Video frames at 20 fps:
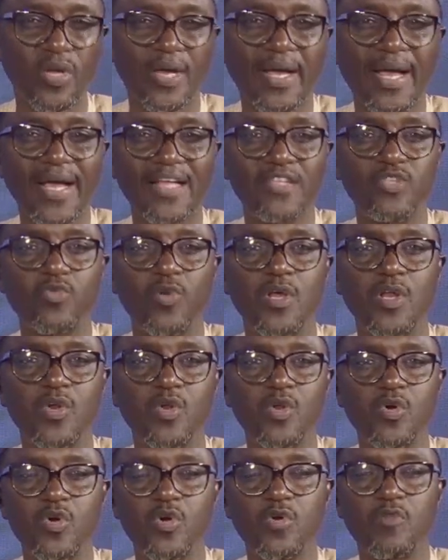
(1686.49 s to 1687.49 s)
Can't we
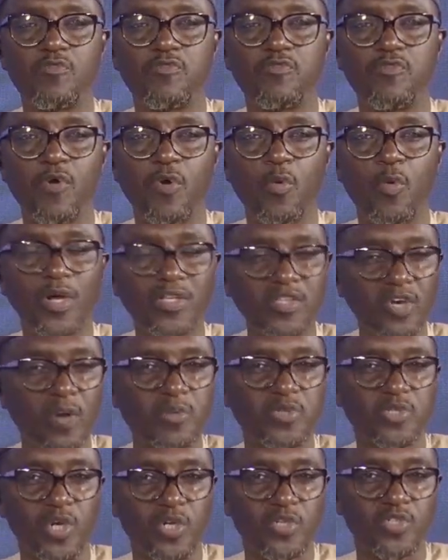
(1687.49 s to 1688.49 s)
look for what
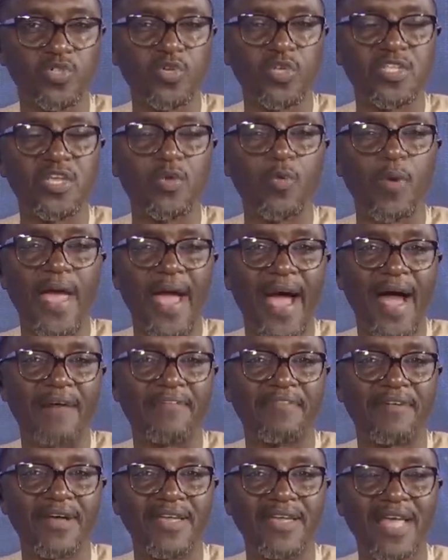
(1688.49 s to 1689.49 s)
options do you think we have?